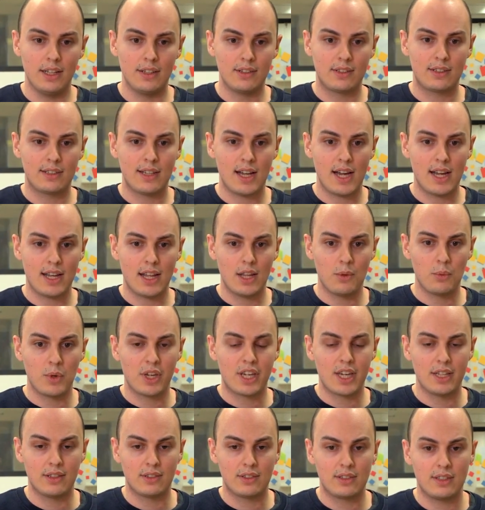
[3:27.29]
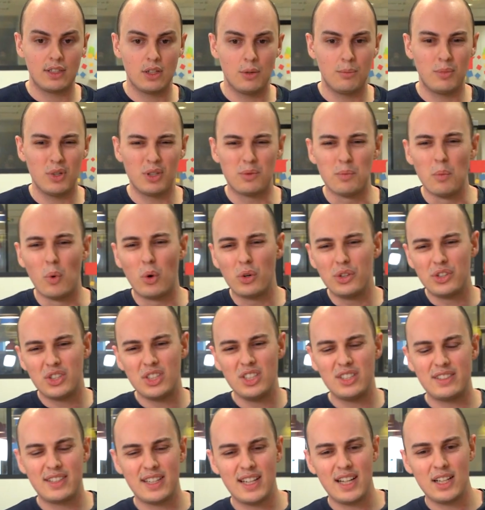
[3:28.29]
inside and we can see a bit more
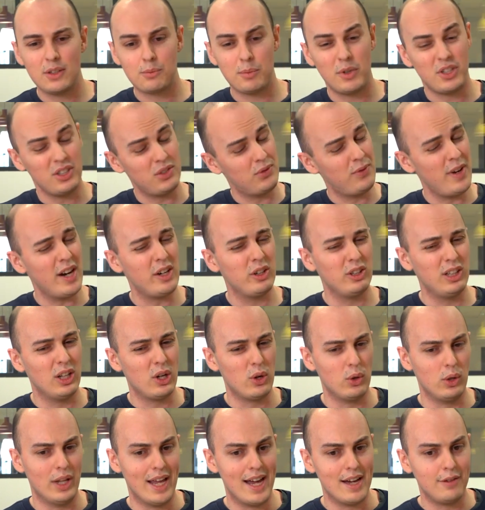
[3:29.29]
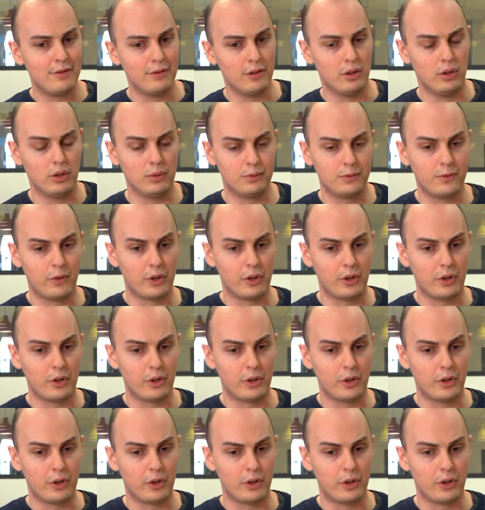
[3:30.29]
details, but it's very low level.